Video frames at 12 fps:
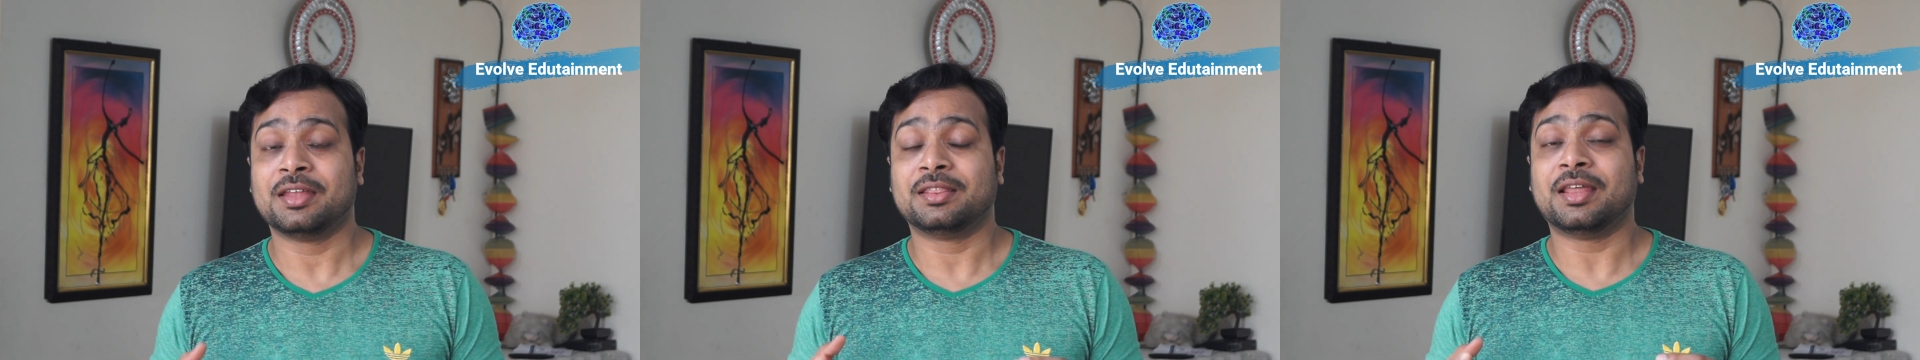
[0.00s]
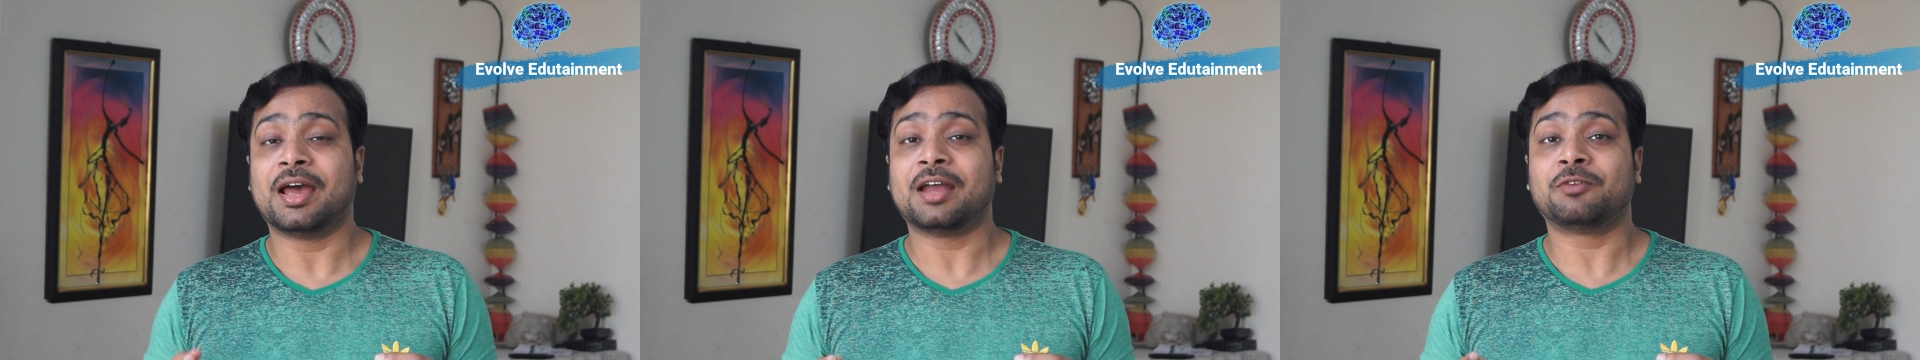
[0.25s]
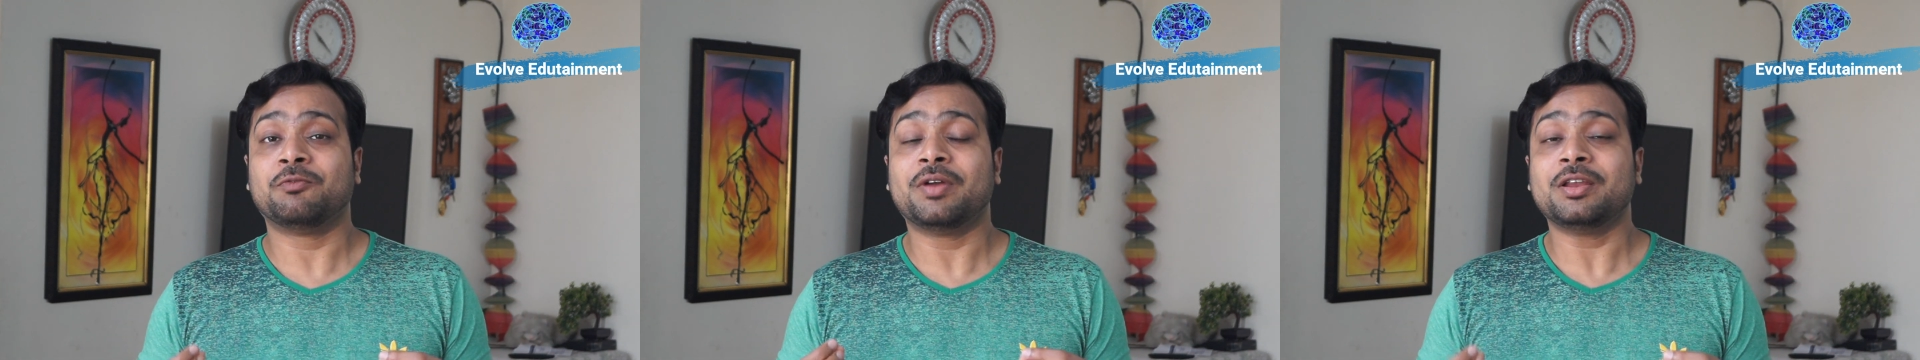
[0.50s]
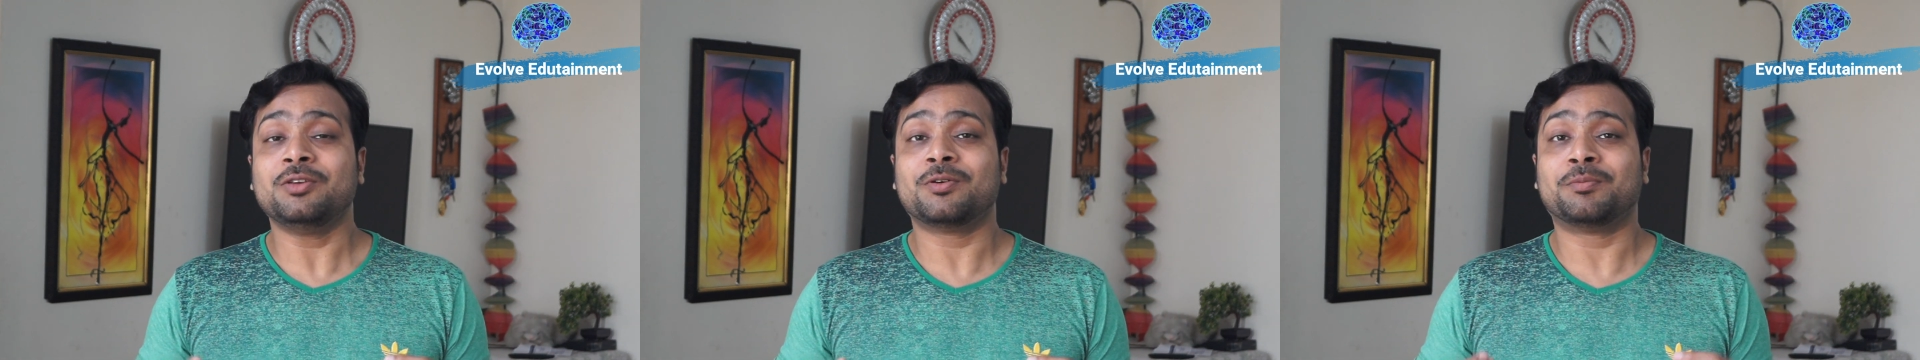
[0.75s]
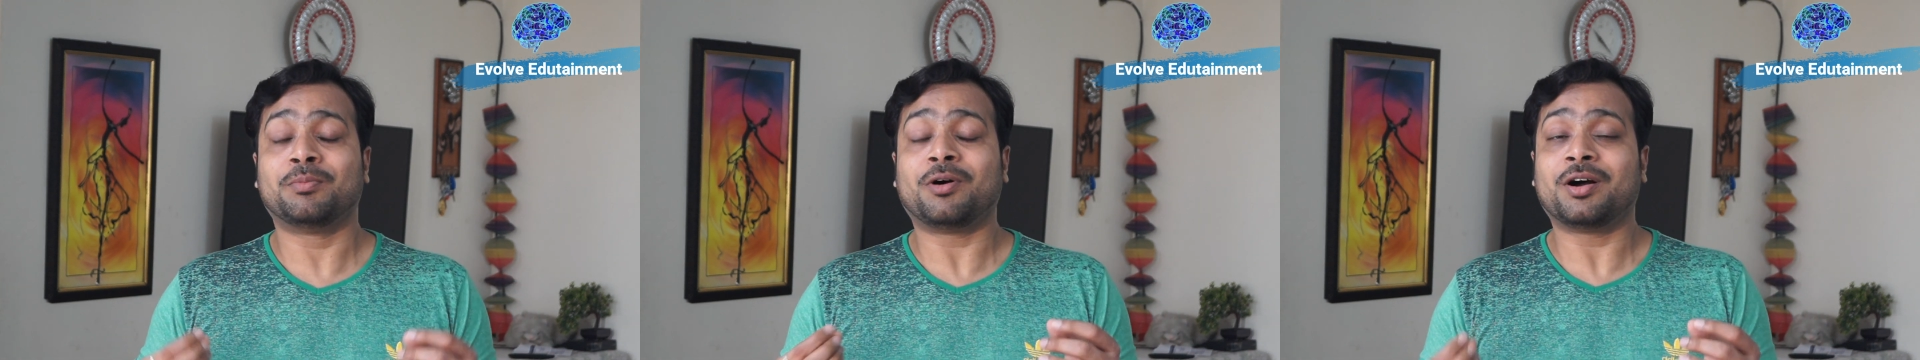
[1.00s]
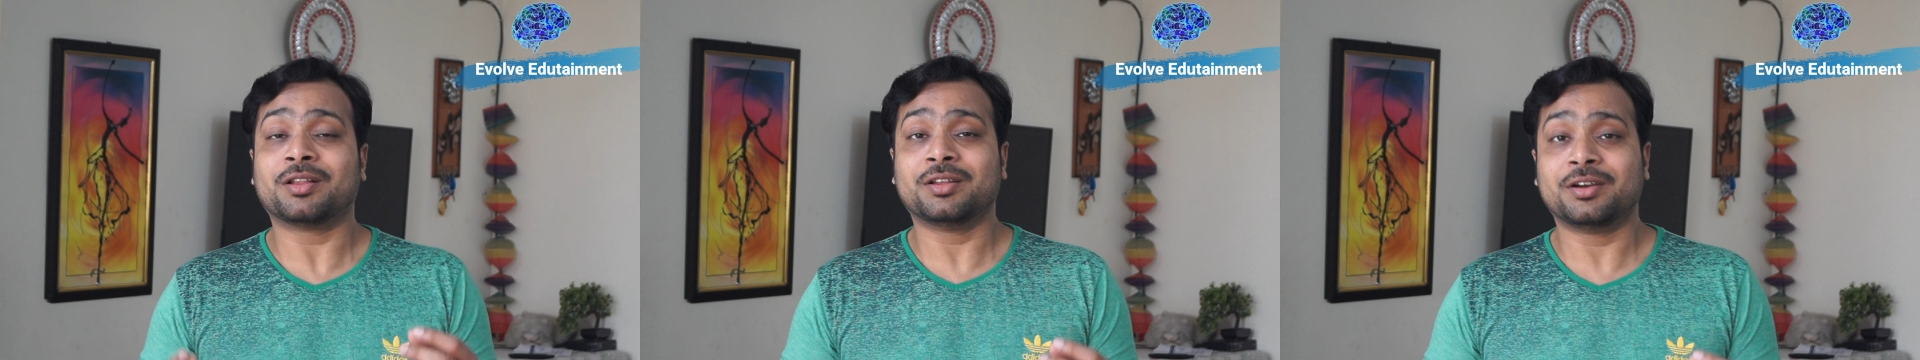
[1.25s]
that when you're
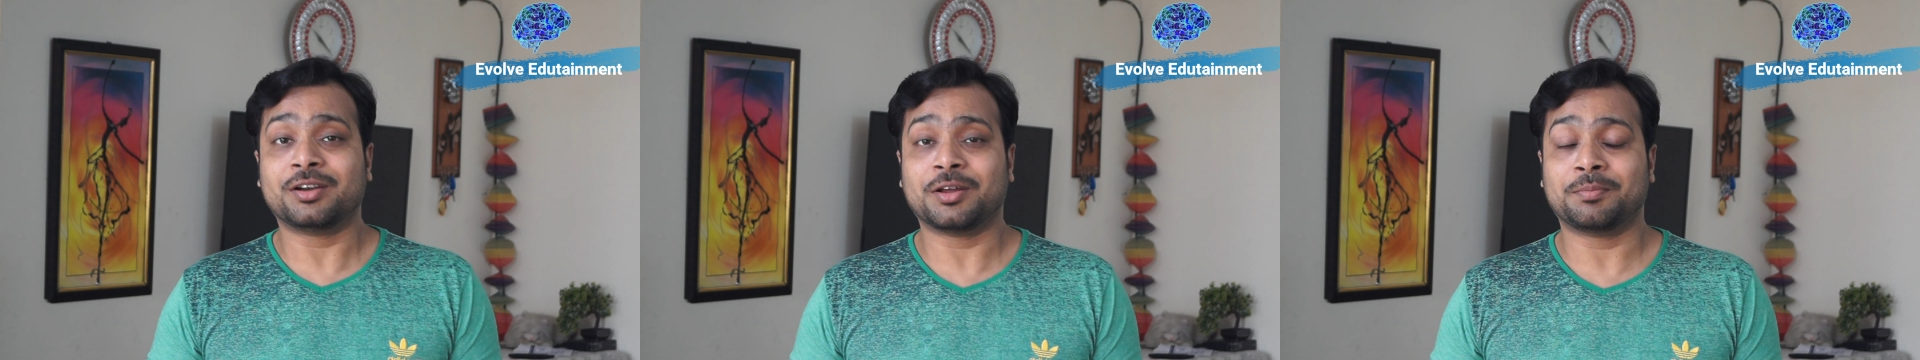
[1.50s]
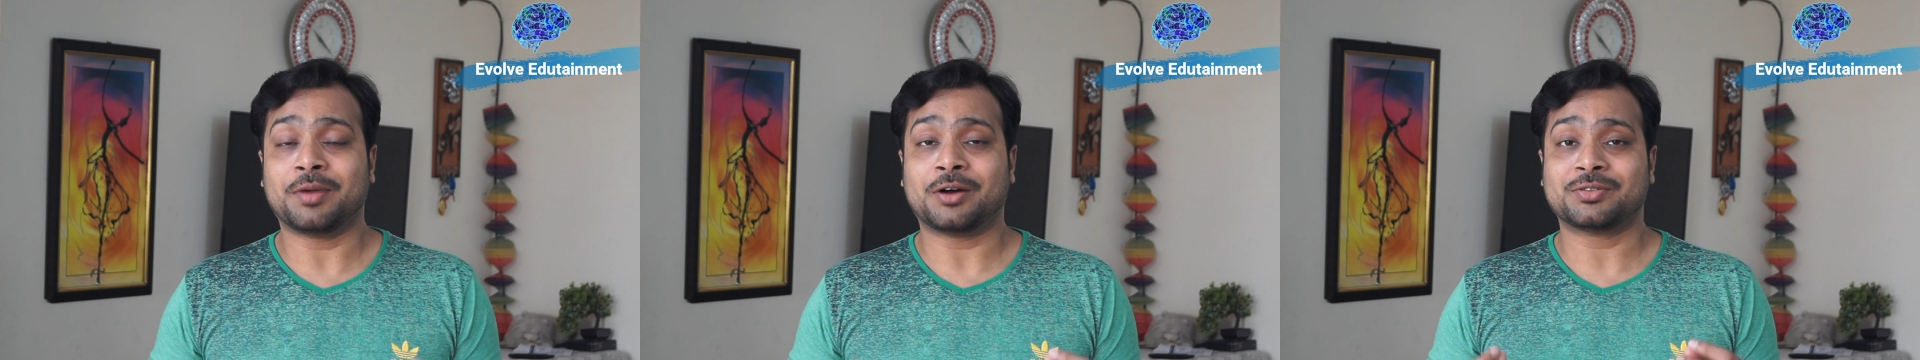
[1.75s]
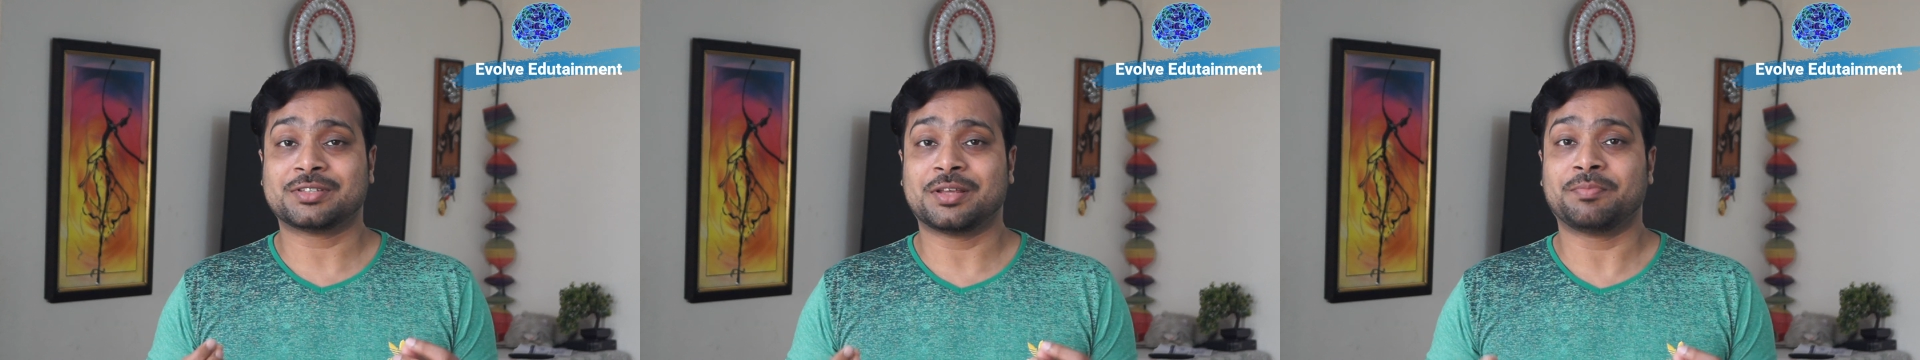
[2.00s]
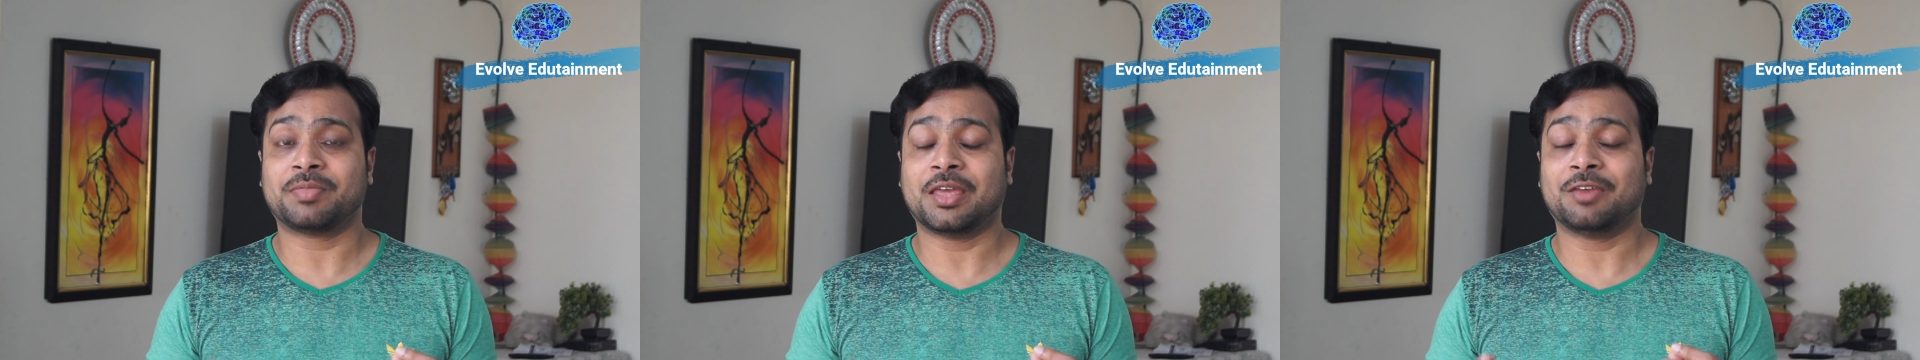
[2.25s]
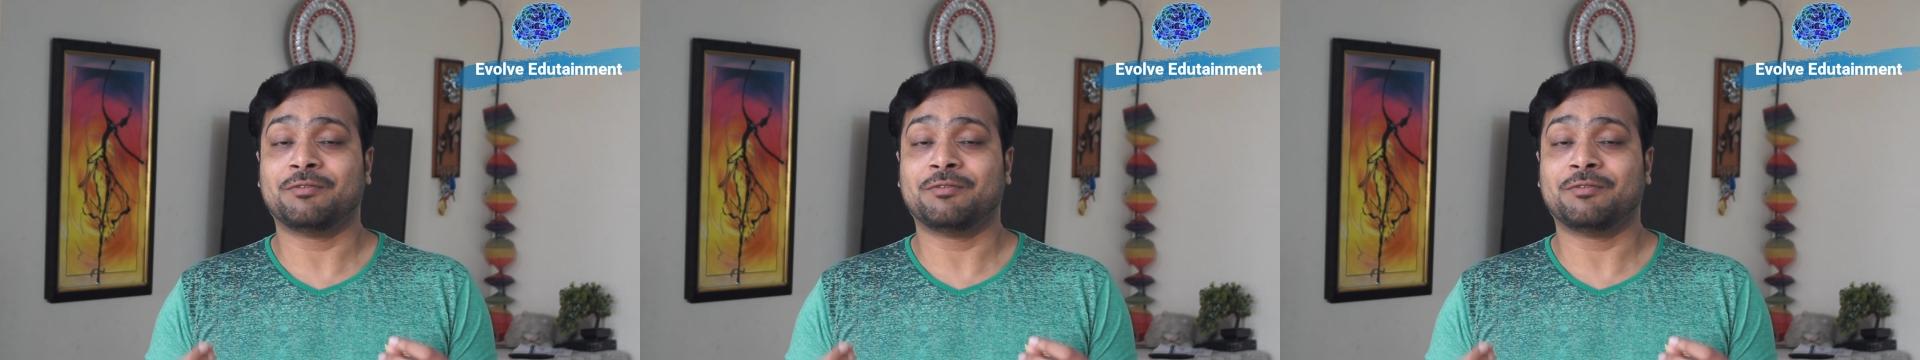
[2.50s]
bothered about something,